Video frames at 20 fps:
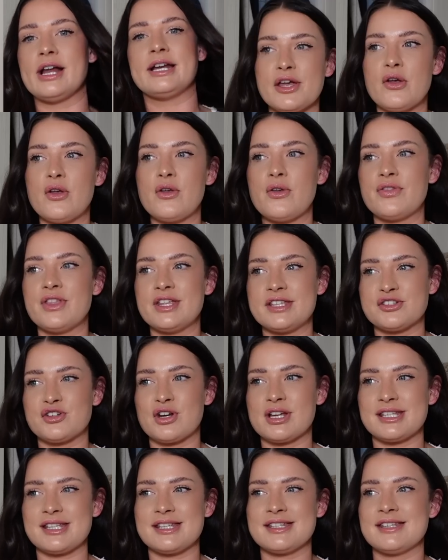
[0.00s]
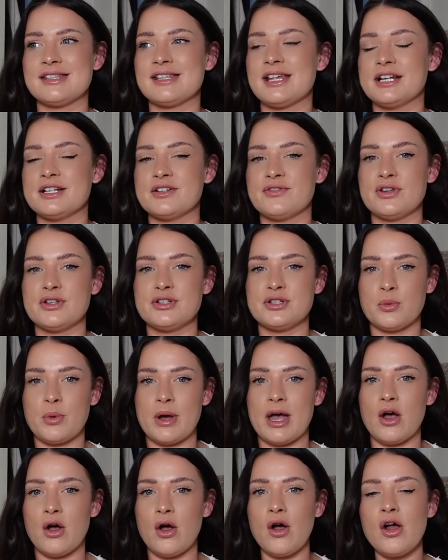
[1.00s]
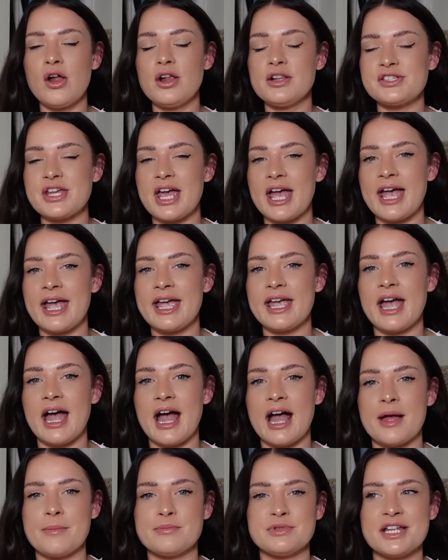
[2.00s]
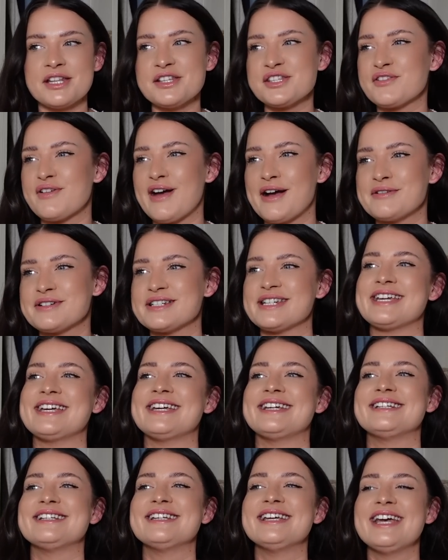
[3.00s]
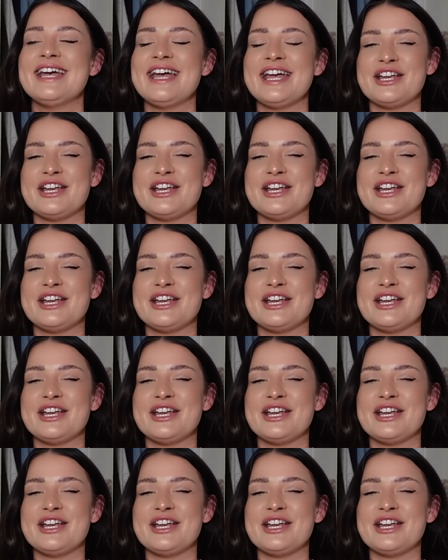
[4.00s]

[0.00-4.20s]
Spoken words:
So this dress is designed for you to wear all day and dance around in,